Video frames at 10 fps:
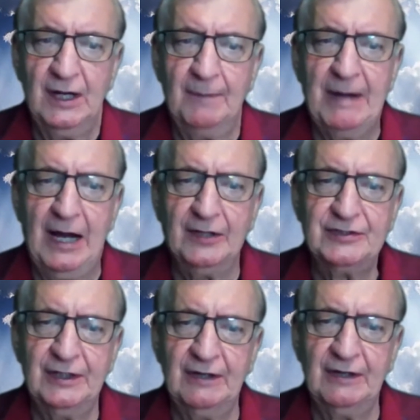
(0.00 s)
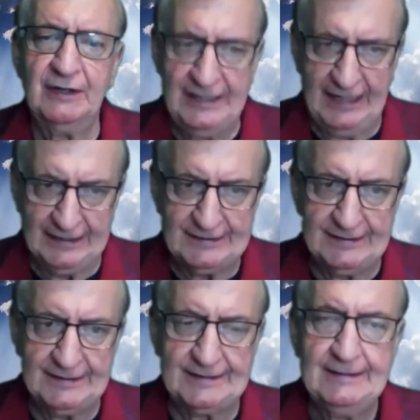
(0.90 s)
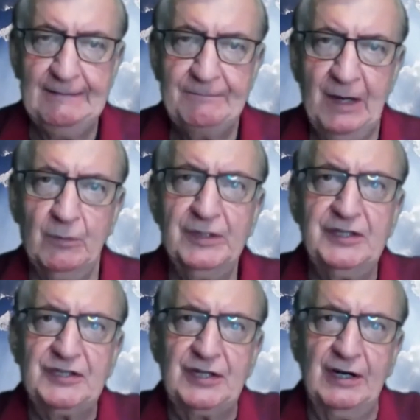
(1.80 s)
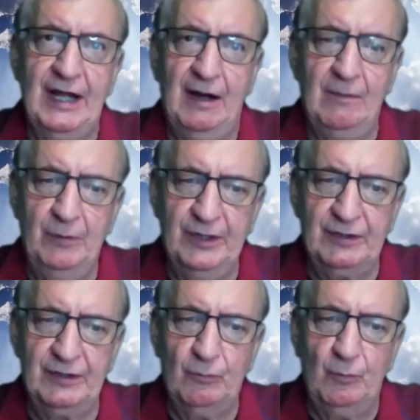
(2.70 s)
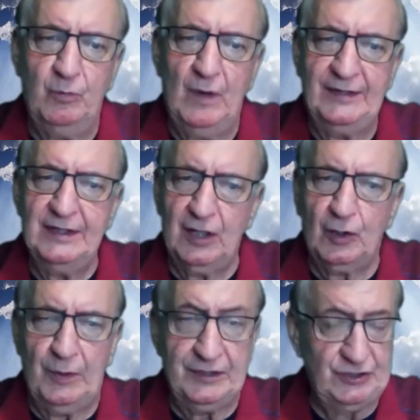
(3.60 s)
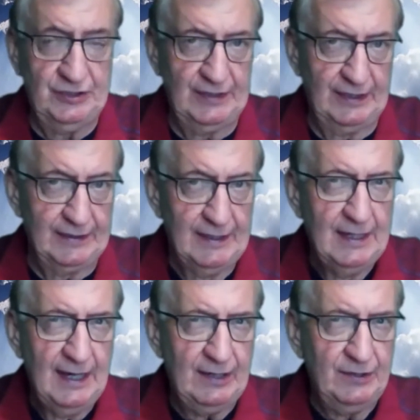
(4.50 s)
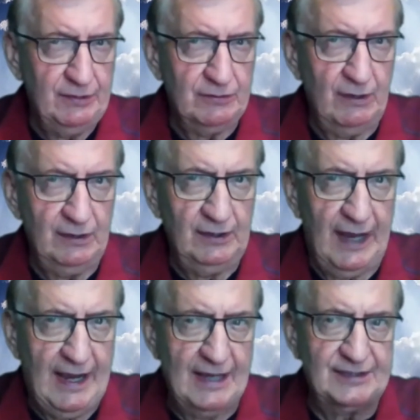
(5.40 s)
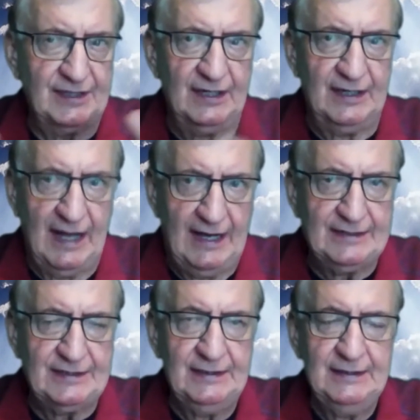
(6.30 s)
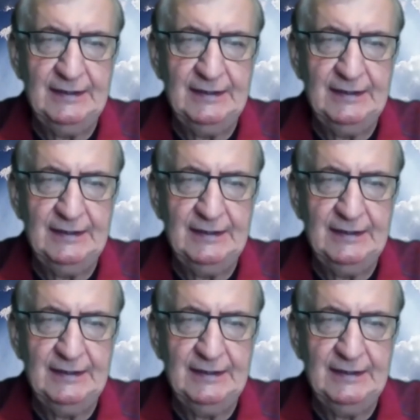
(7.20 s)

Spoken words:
about finances. And we're going to start out with, I think, a question that I don't hear asked a lot.